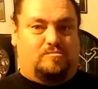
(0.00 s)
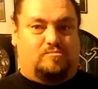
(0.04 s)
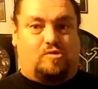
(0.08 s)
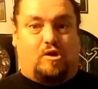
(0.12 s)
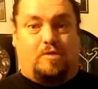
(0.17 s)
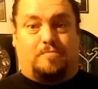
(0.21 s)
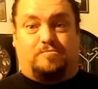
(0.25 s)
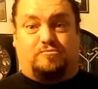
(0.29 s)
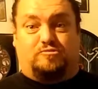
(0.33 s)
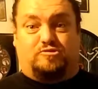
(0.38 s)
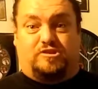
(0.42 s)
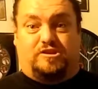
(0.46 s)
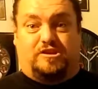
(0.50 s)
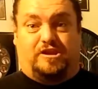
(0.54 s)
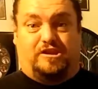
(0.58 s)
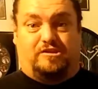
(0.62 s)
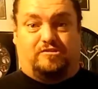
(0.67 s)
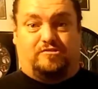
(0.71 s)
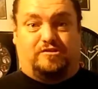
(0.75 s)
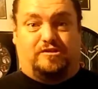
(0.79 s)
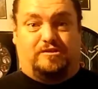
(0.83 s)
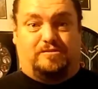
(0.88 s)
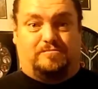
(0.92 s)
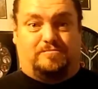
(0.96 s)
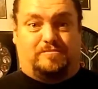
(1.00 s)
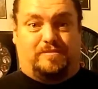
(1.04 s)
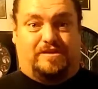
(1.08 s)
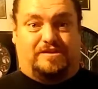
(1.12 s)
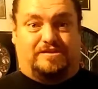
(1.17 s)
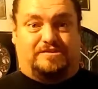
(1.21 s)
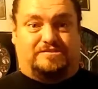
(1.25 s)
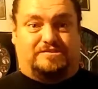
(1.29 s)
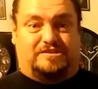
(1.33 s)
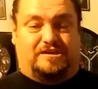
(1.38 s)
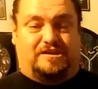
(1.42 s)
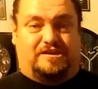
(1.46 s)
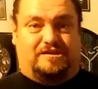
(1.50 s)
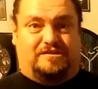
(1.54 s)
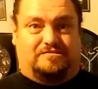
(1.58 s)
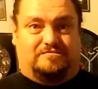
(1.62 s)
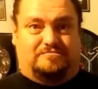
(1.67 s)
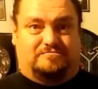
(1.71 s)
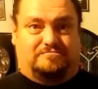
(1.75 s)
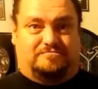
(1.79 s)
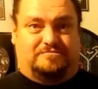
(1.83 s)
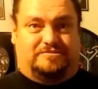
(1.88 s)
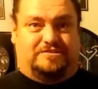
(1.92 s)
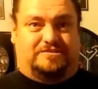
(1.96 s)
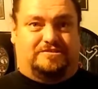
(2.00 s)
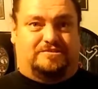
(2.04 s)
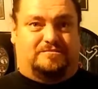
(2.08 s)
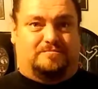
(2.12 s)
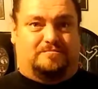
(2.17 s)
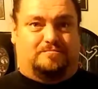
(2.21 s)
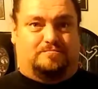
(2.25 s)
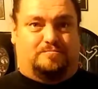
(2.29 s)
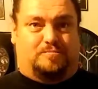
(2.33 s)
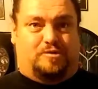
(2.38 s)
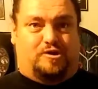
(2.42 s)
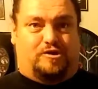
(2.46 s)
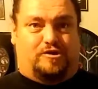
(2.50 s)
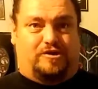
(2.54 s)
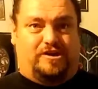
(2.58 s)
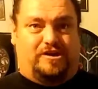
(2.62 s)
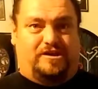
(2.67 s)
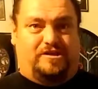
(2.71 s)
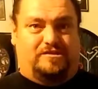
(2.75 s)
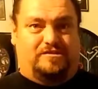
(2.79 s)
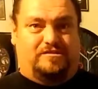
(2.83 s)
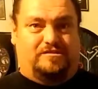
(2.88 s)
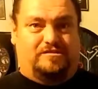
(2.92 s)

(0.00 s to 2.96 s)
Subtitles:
Robert De Niro. He plays Murray